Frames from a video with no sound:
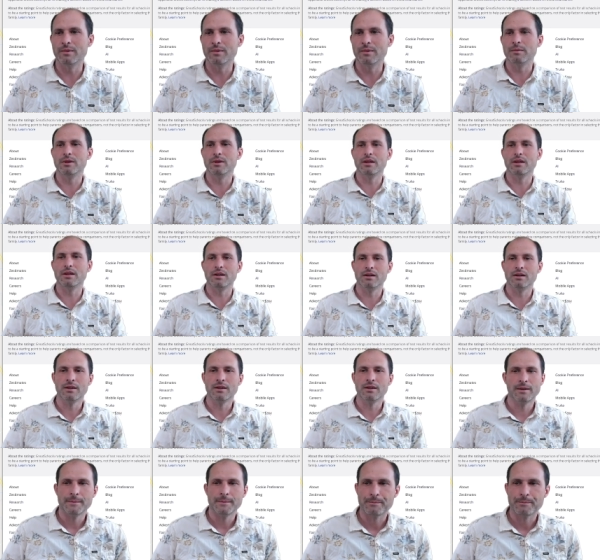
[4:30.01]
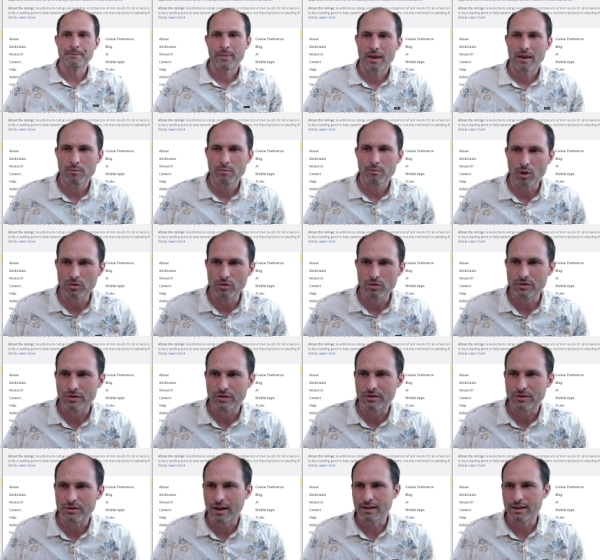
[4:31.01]
Maybe they post a
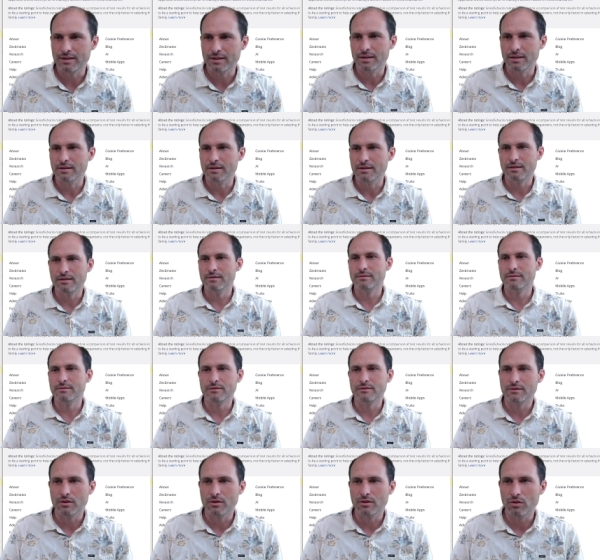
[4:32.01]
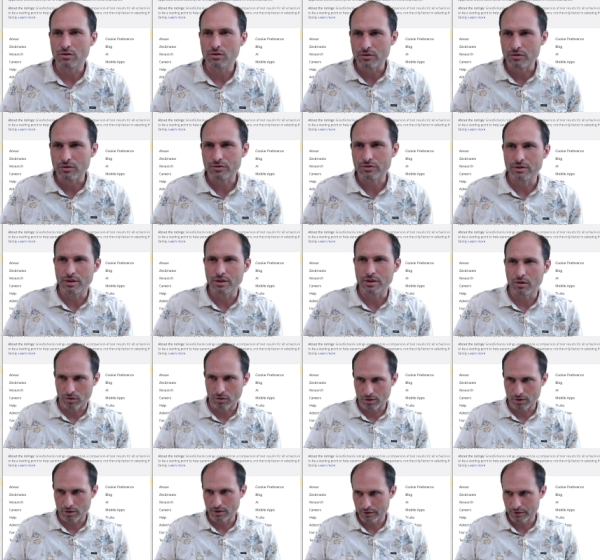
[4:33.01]
sign at the local street
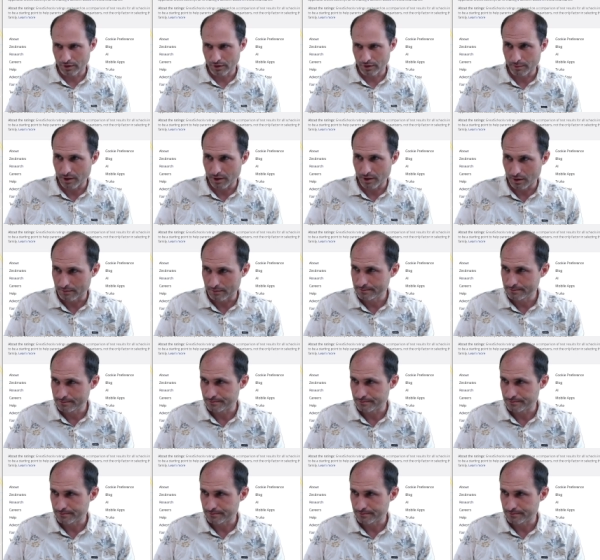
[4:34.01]
corner or something